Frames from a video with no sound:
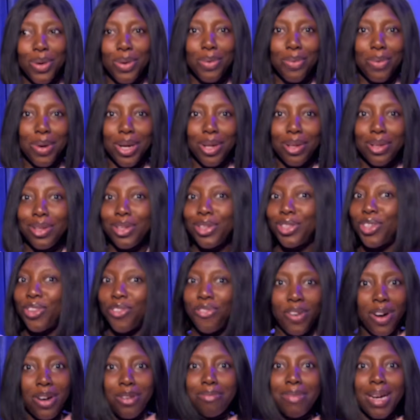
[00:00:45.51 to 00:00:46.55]
Well, you
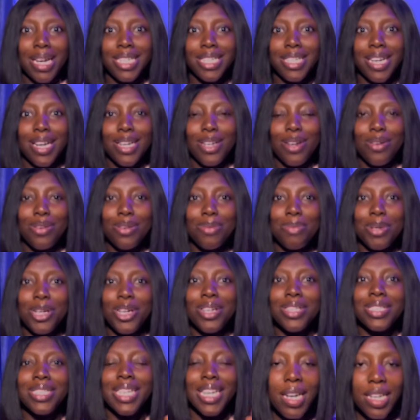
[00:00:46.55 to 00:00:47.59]
found my channel,
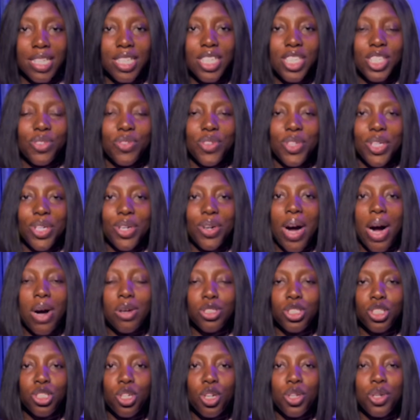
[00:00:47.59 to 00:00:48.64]
because in this video, I'll
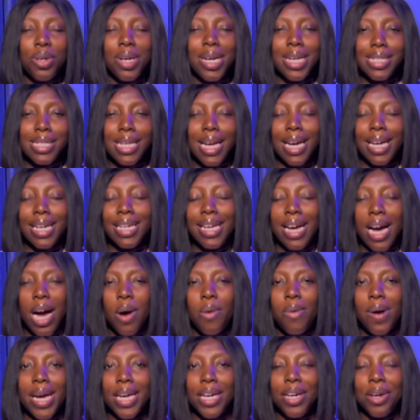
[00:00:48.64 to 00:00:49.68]
show you exactly
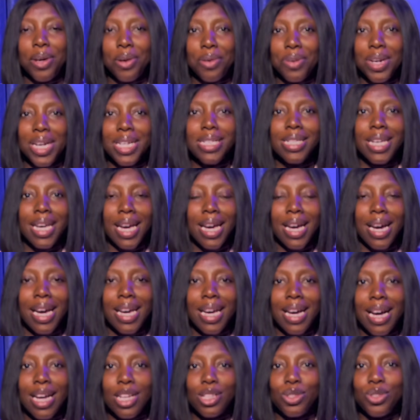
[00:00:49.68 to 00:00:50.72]
how I create
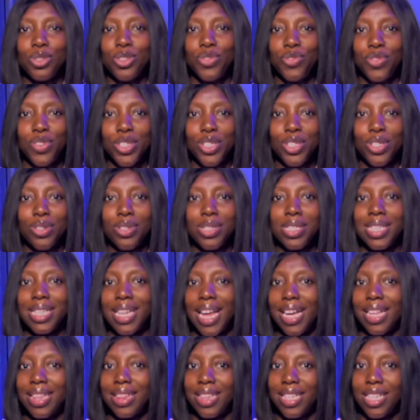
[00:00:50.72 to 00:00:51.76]
AI cartoon videos
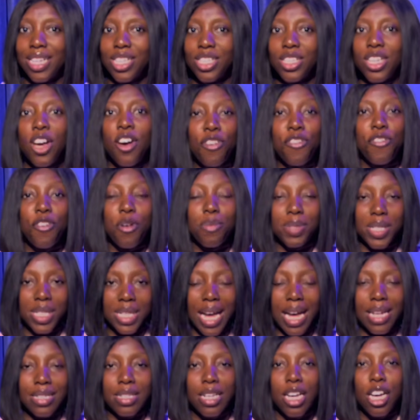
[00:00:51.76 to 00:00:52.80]
like this from
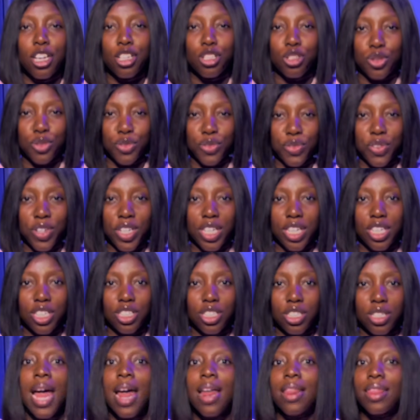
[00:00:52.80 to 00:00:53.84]
start to
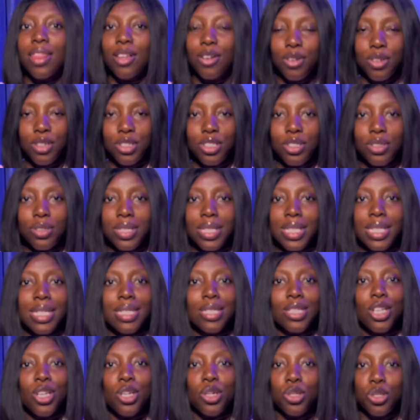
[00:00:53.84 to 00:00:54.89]
finish. The good news
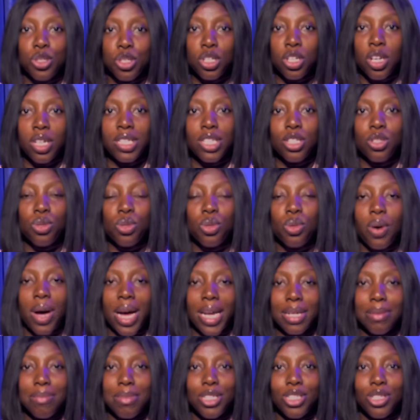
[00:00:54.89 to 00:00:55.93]
is you do not need to know
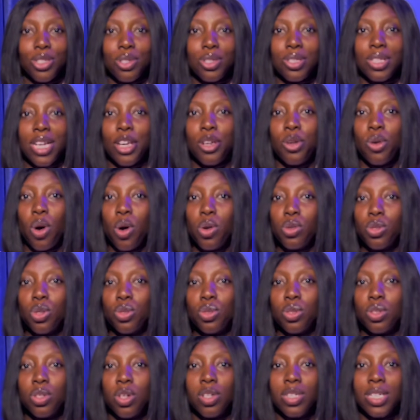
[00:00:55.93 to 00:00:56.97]
animations, and you also
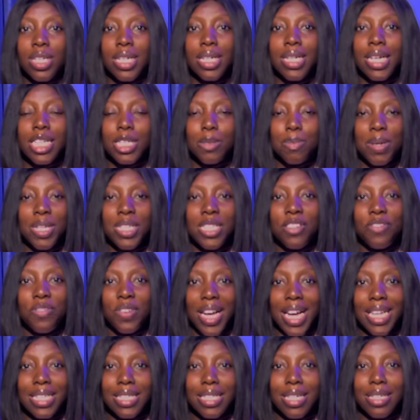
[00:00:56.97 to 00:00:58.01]
do not need expensive
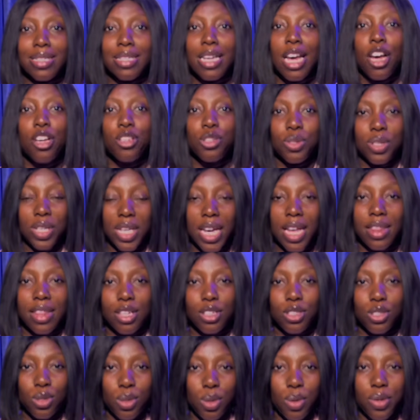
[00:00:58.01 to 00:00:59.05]
gadgets to get
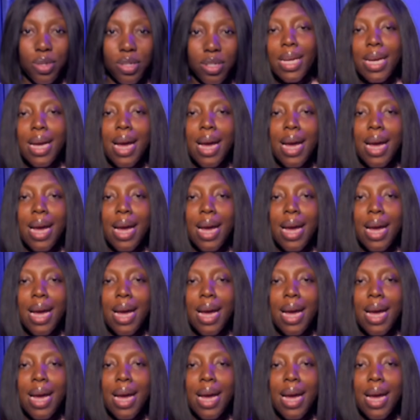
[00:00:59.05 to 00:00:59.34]
this done.